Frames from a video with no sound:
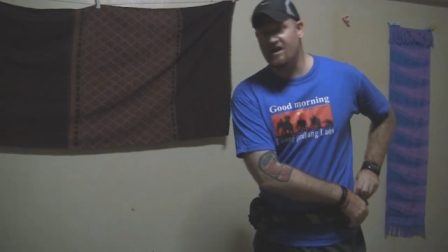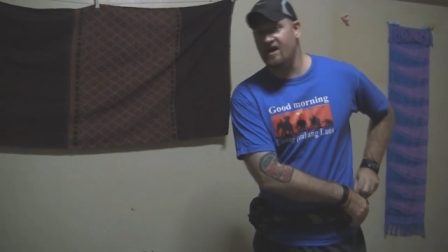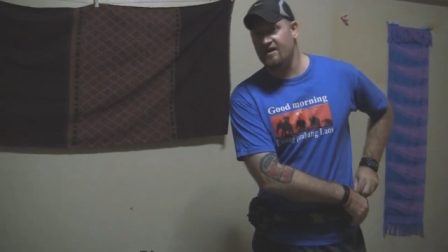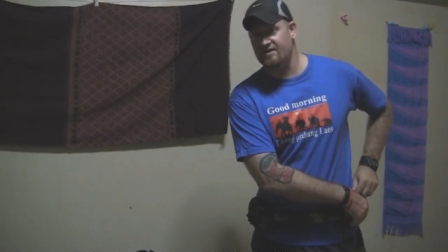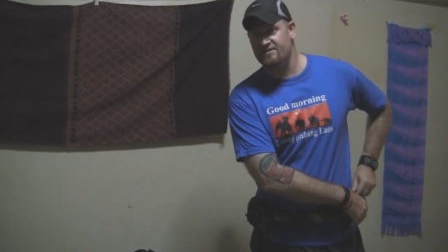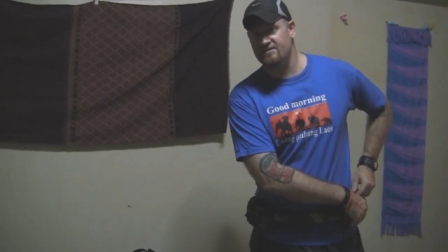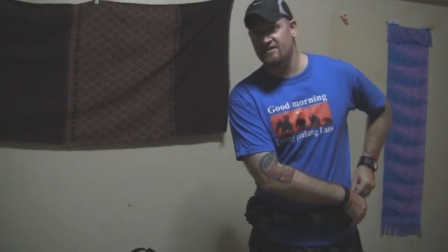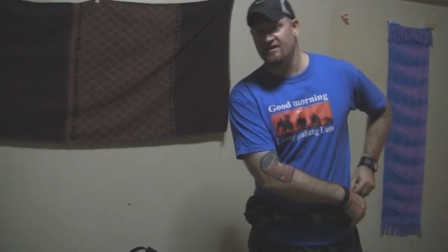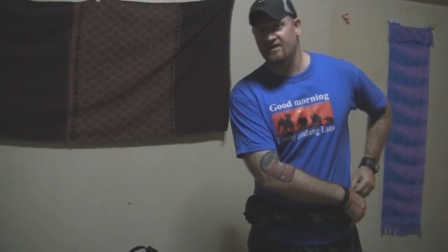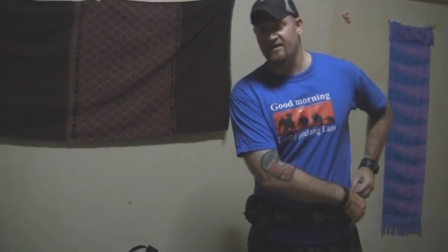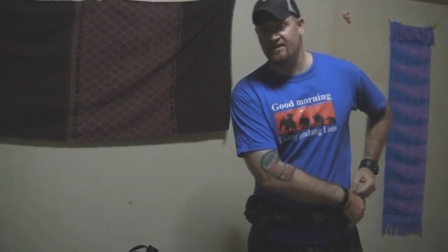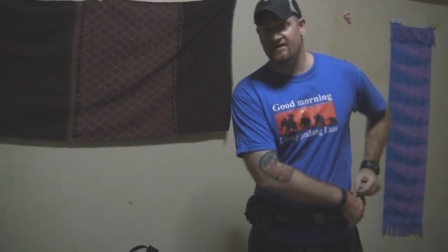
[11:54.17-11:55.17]
does
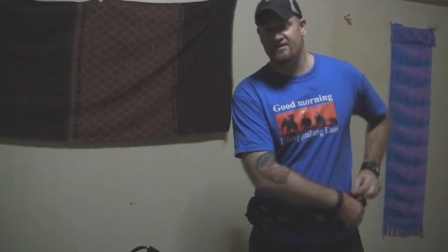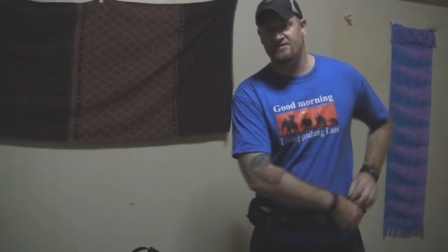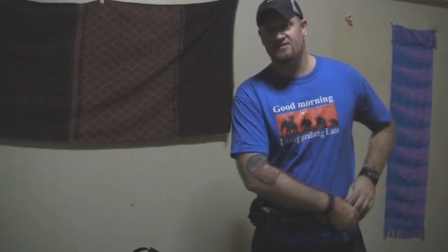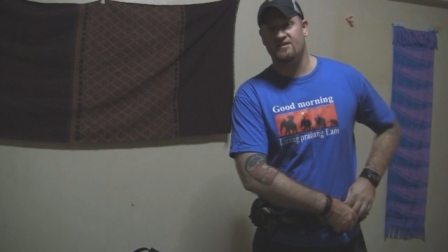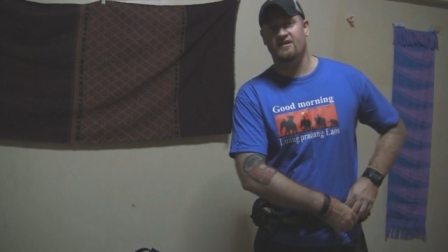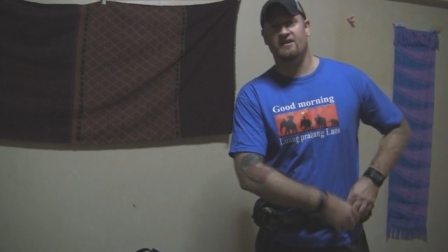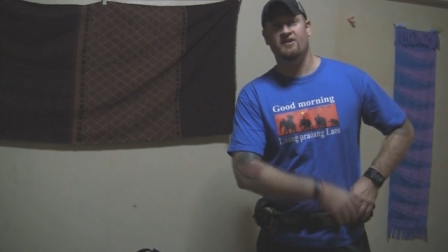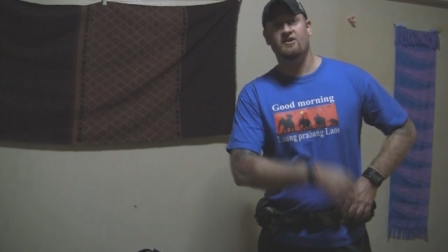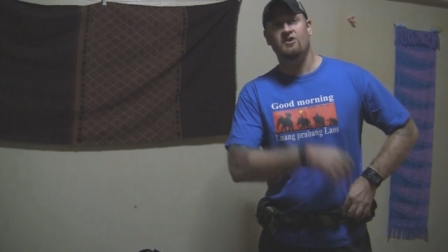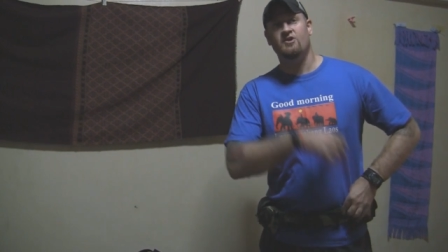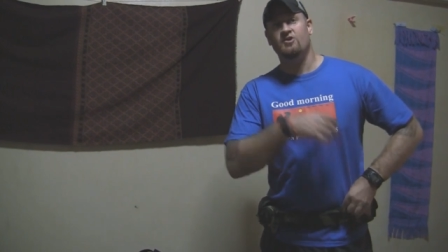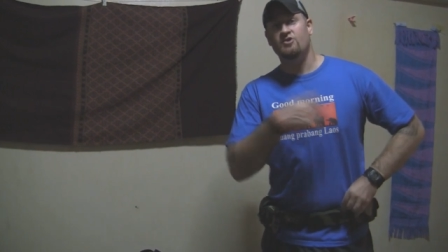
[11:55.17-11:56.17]
is it
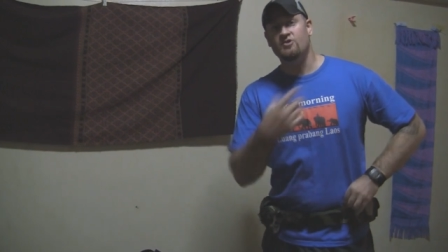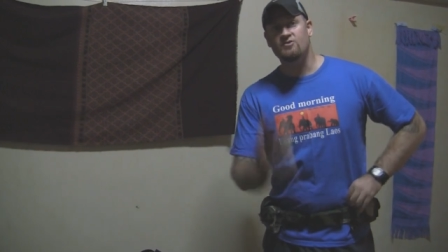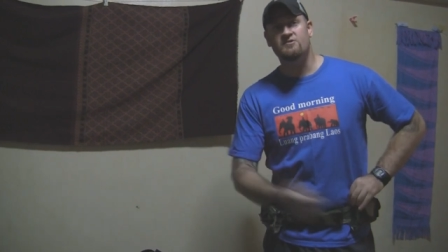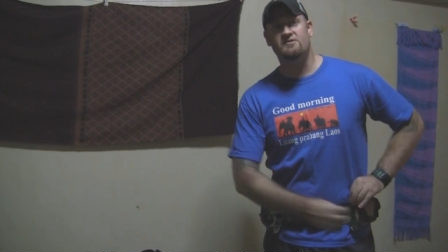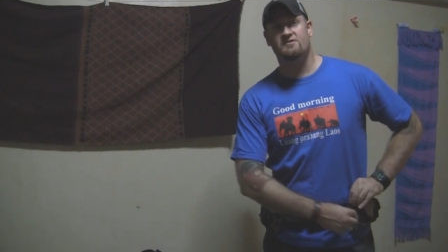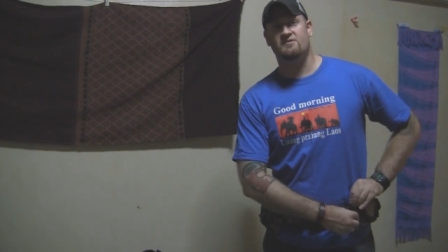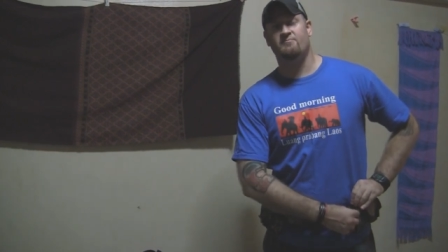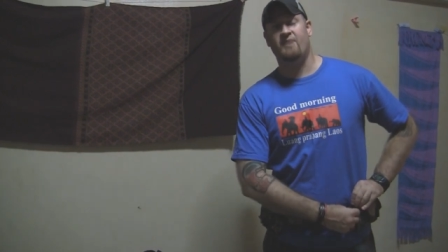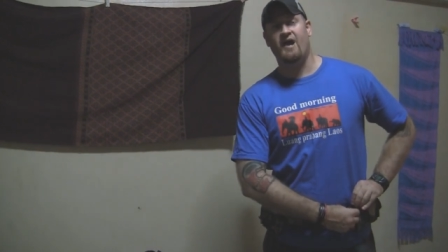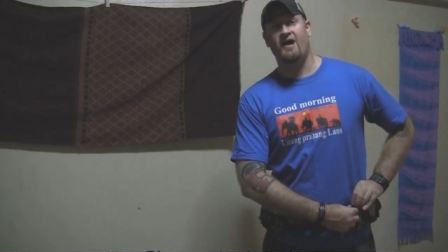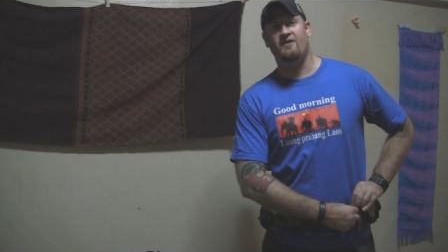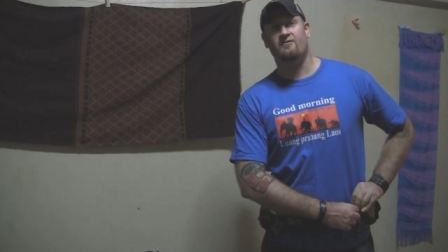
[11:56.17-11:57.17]
uses the
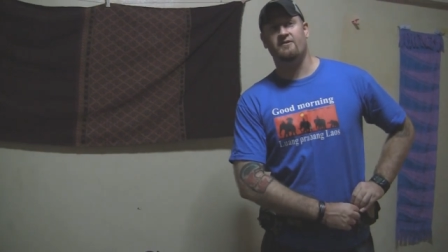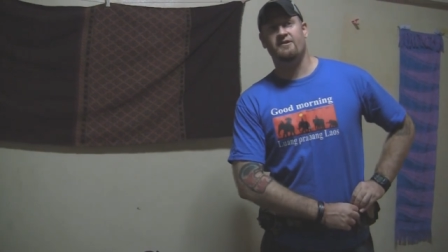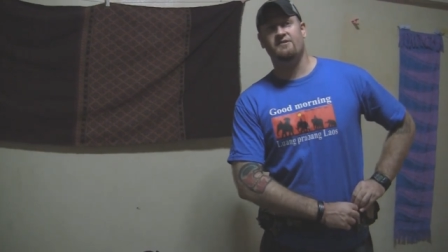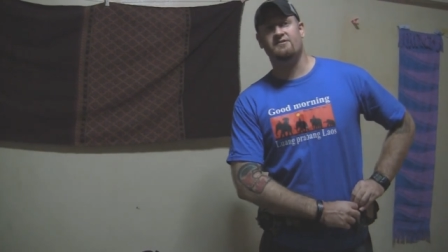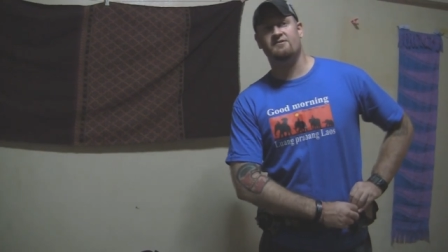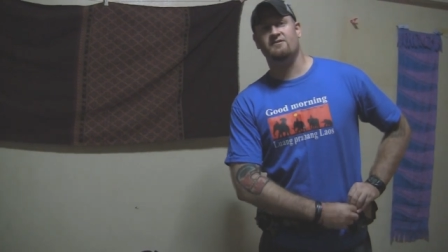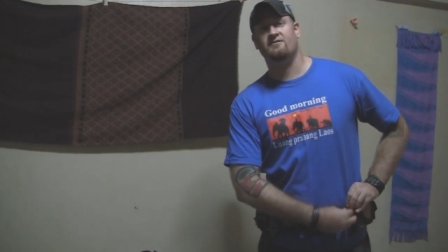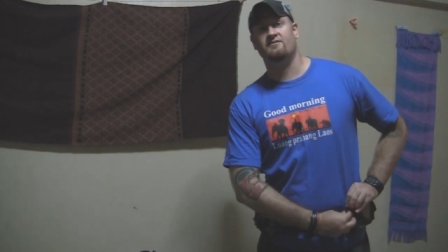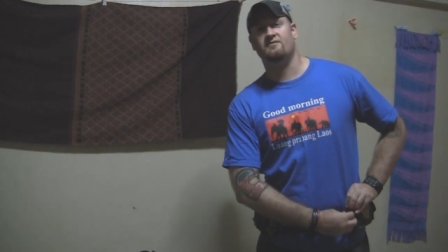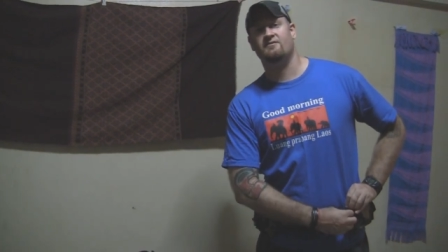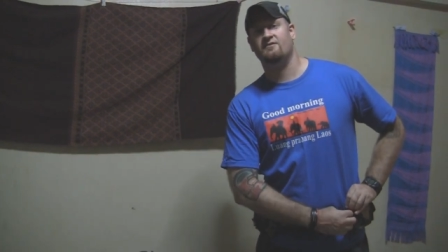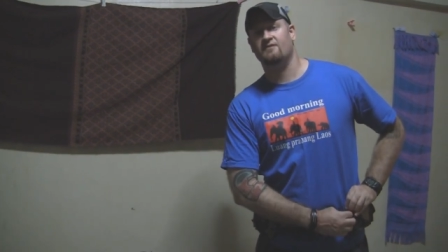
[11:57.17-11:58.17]
batteries.
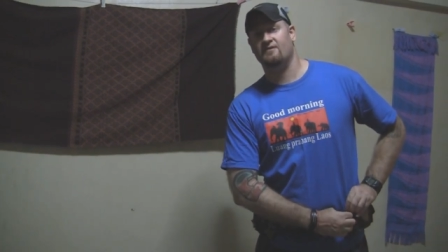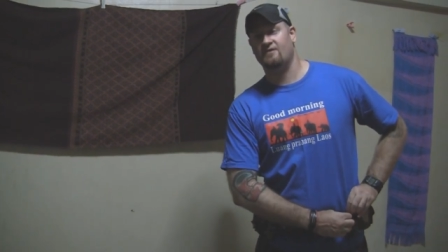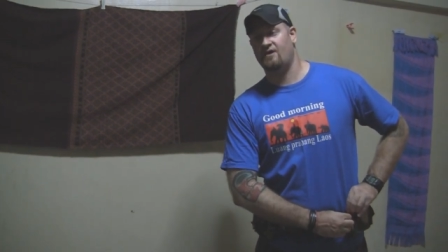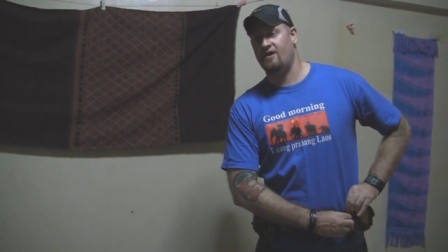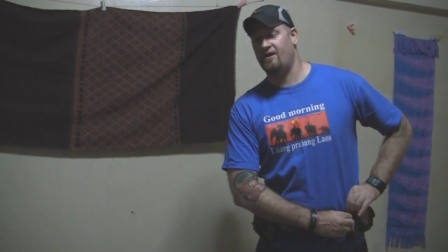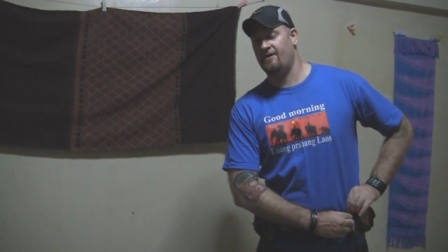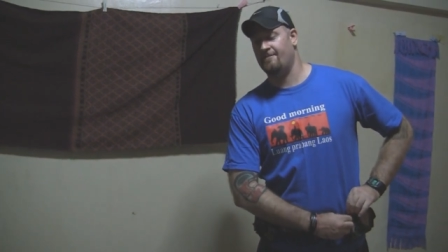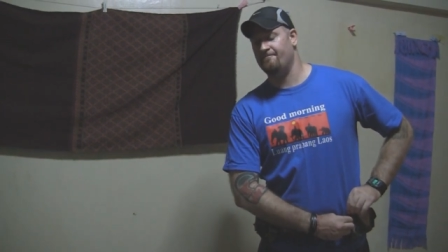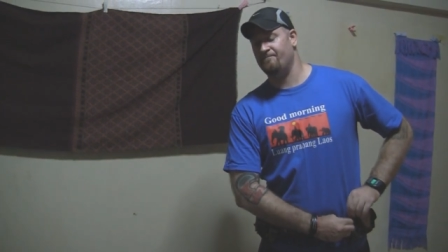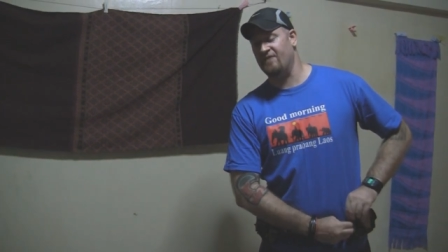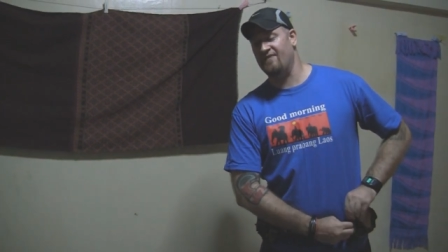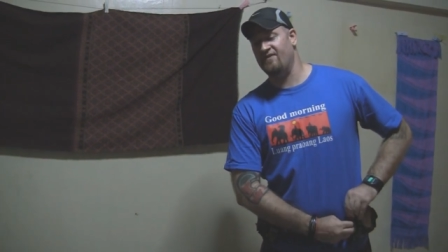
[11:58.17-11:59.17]

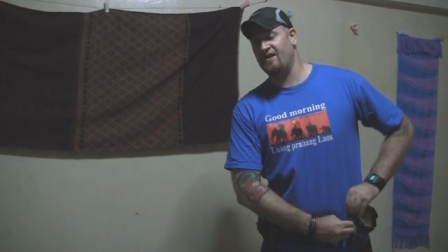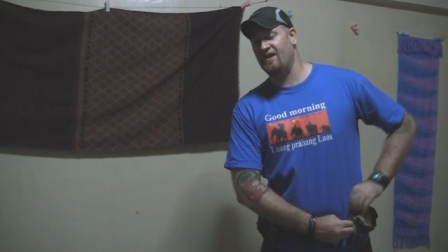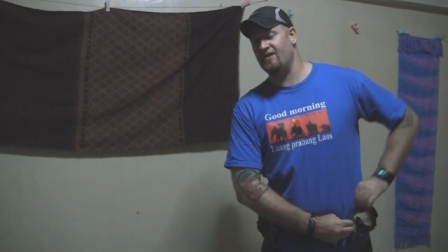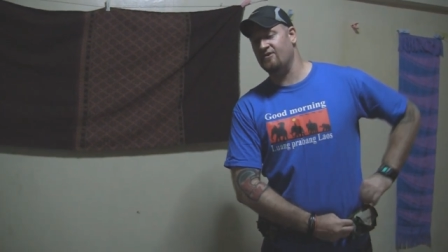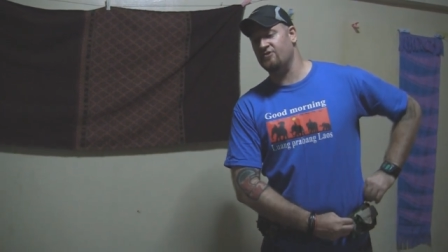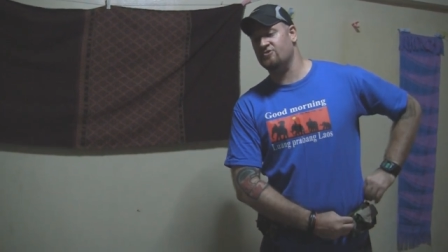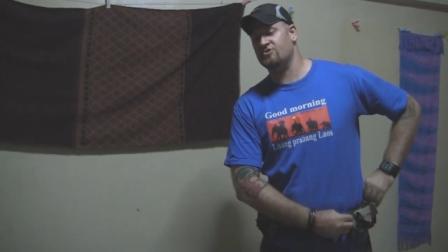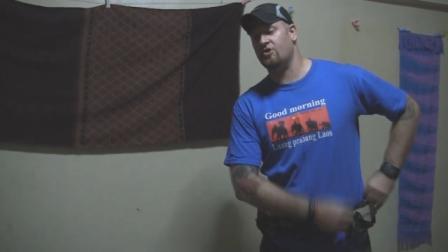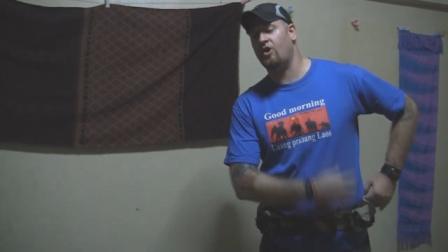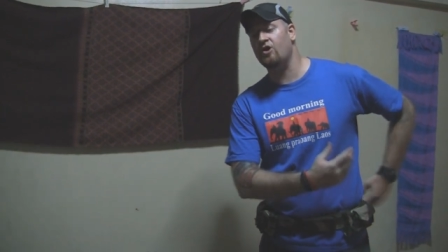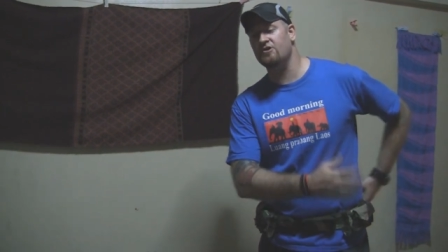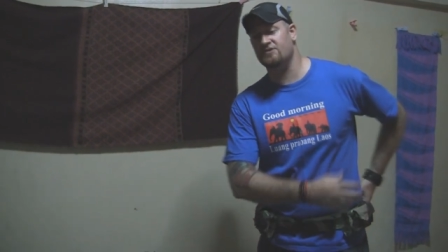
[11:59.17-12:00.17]
And then
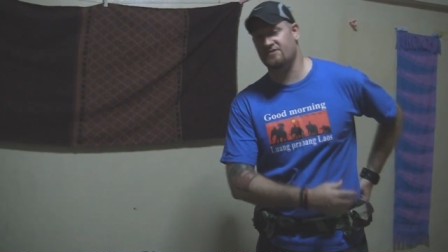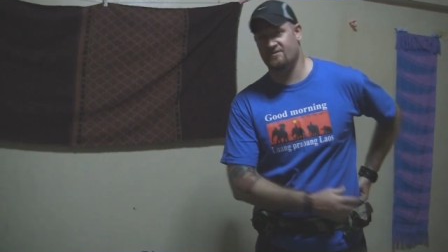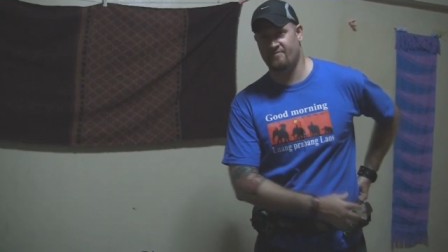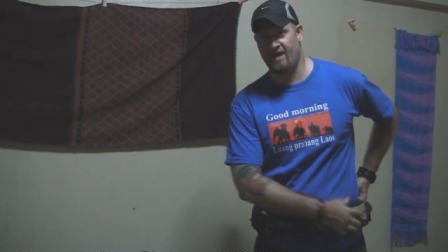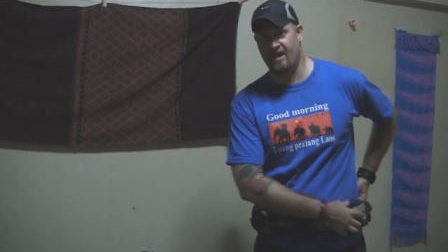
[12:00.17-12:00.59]
charges the